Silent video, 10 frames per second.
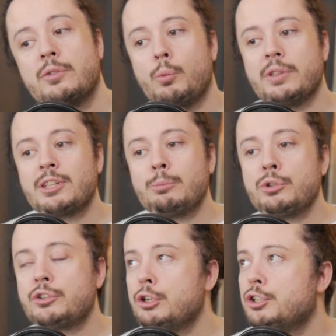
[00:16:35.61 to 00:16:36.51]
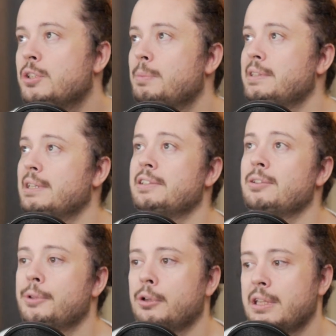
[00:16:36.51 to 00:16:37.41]
When someone searches basically
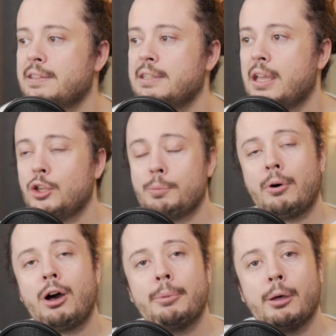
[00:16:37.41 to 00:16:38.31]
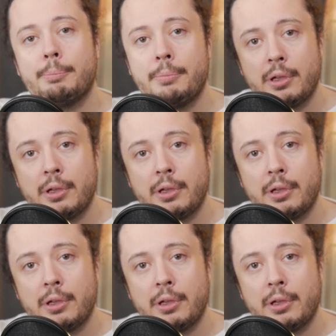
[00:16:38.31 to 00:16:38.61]
something on Etsy and you pop up